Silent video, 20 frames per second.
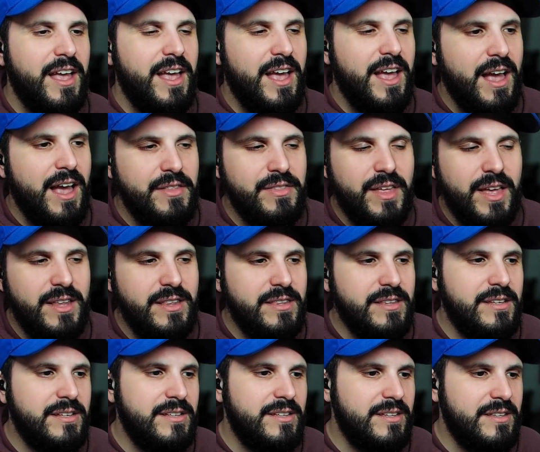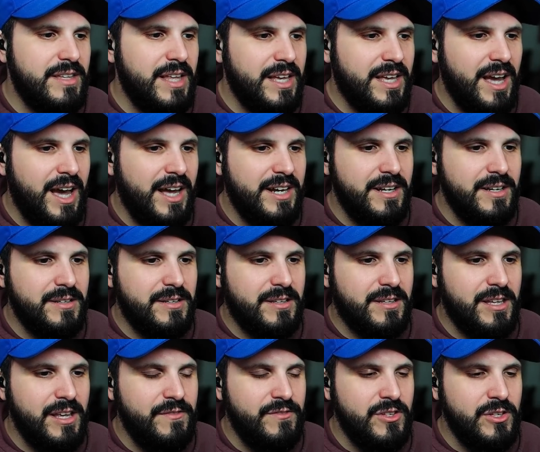And then they kind of
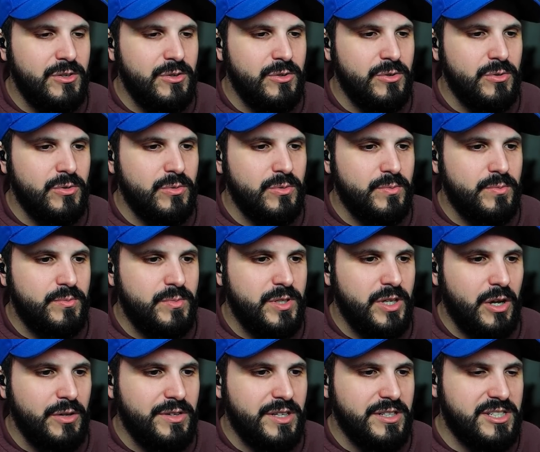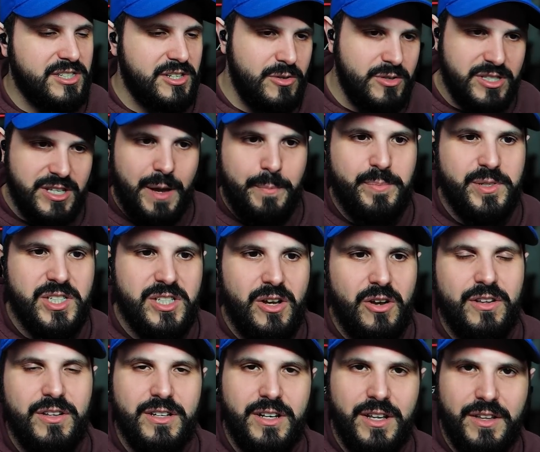give you, you know, the Seuss
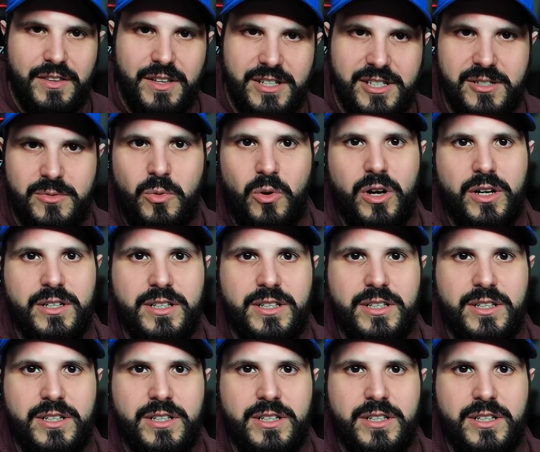episode and then this one.